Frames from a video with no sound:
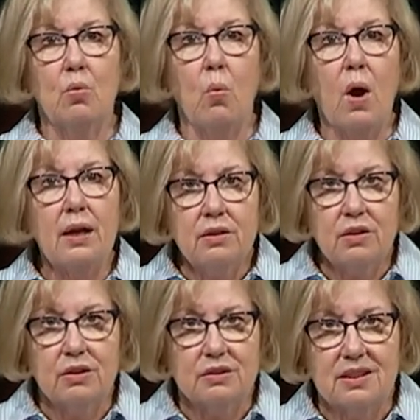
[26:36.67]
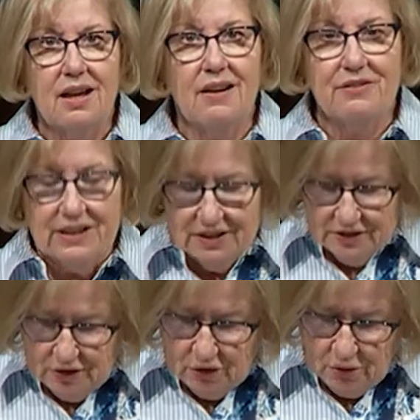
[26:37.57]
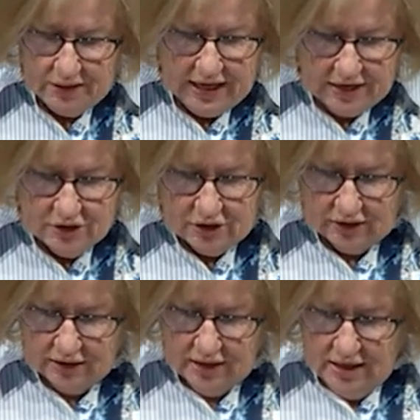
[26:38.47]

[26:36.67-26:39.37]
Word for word: wonders of His creation.